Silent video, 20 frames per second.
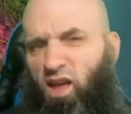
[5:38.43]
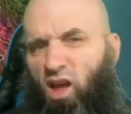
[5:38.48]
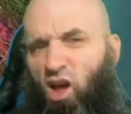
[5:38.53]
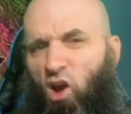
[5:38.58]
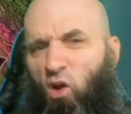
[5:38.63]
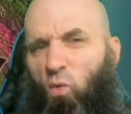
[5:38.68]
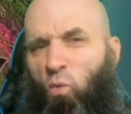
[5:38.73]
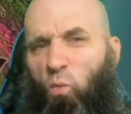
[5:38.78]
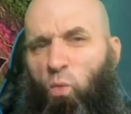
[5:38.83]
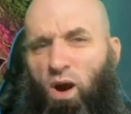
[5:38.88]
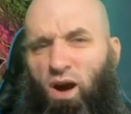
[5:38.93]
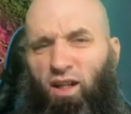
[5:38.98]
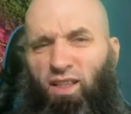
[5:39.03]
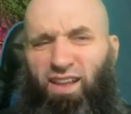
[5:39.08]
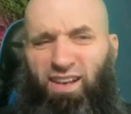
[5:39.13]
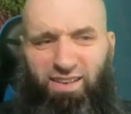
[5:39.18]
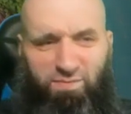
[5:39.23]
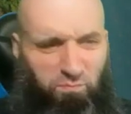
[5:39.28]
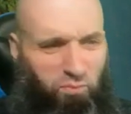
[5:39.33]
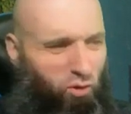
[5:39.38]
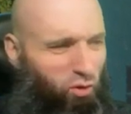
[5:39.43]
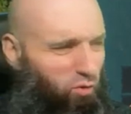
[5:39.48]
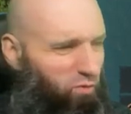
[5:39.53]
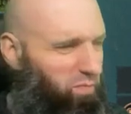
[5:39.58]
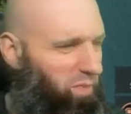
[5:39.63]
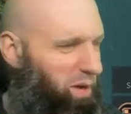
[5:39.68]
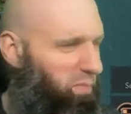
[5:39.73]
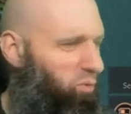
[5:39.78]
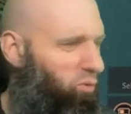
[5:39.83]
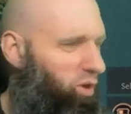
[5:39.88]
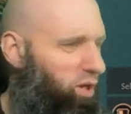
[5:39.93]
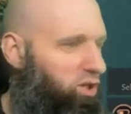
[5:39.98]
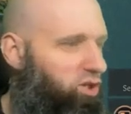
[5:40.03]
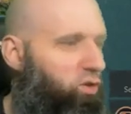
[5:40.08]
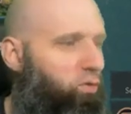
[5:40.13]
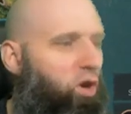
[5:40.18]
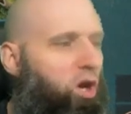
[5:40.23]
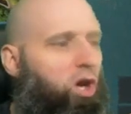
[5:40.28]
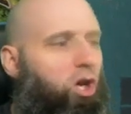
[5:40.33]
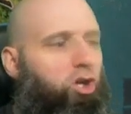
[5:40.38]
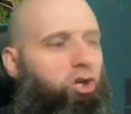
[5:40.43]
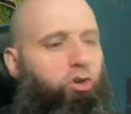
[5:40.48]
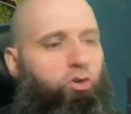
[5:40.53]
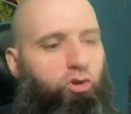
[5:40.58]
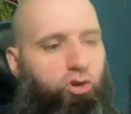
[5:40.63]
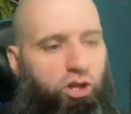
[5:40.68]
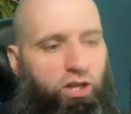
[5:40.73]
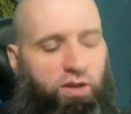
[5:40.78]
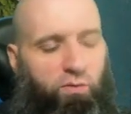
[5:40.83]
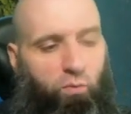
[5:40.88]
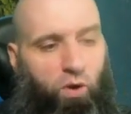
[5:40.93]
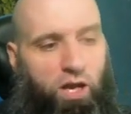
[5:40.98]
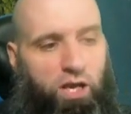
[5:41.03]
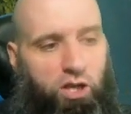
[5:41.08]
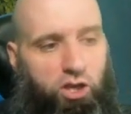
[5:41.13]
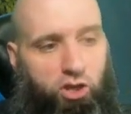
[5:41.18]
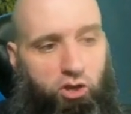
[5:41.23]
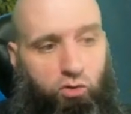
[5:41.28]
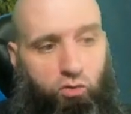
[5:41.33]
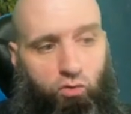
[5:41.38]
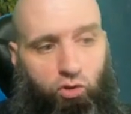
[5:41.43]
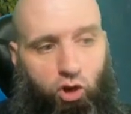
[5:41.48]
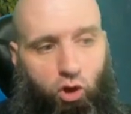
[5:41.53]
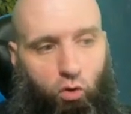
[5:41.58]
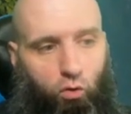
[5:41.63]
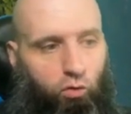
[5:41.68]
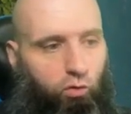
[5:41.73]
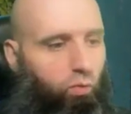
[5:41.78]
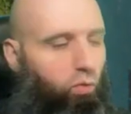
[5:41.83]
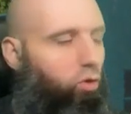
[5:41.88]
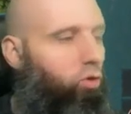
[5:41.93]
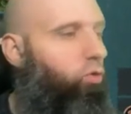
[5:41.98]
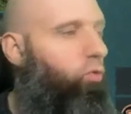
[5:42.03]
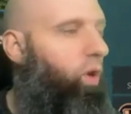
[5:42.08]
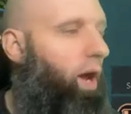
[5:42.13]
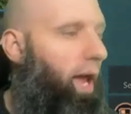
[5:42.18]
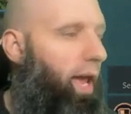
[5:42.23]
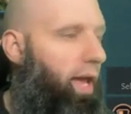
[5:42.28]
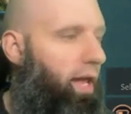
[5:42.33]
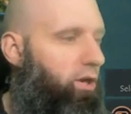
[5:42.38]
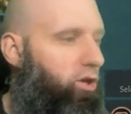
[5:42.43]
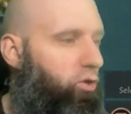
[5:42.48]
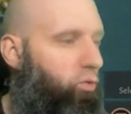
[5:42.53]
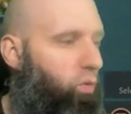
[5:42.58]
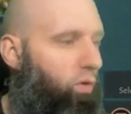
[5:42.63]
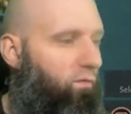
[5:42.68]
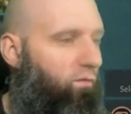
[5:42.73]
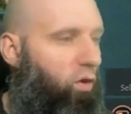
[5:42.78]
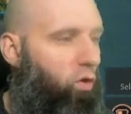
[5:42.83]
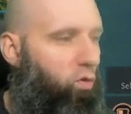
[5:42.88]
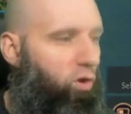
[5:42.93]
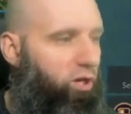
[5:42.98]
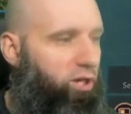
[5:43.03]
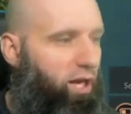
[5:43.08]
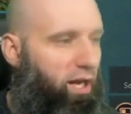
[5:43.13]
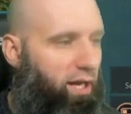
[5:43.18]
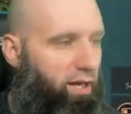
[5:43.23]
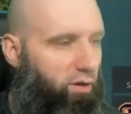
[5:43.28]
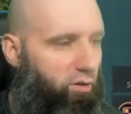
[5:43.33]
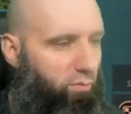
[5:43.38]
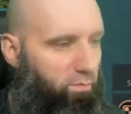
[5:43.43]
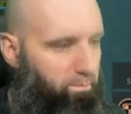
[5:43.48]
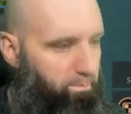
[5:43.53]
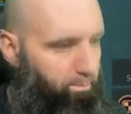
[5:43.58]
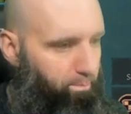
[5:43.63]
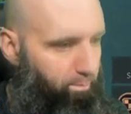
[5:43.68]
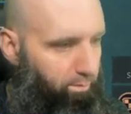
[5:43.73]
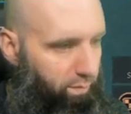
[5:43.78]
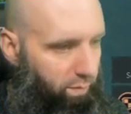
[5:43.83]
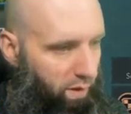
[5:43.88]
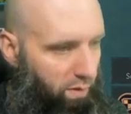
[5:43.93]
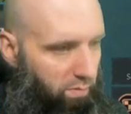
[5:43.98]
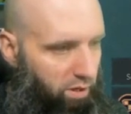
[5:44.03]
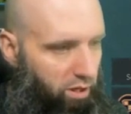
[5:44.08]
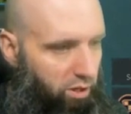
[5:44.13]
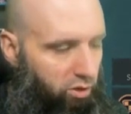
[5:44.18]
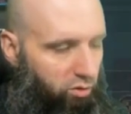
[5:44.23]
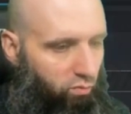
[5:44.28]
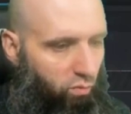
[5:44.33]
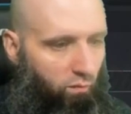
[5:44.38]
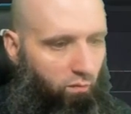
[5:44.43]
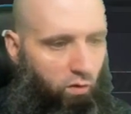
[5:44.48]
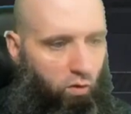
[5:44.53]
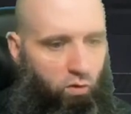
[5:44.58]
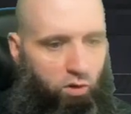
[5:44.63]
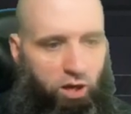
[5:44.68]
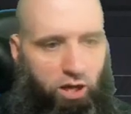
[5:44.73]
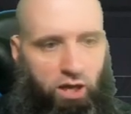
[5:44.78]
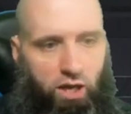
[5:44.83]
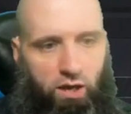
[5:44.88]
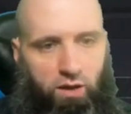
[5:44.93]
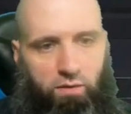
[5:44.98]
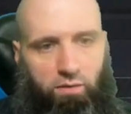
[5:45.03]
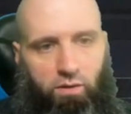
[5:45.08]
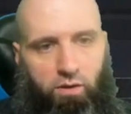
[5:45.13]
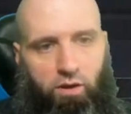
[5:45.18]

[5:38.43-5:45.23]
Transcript: Well, it proves my point. So usually when you go through and you revoke a title, let me just revoke again.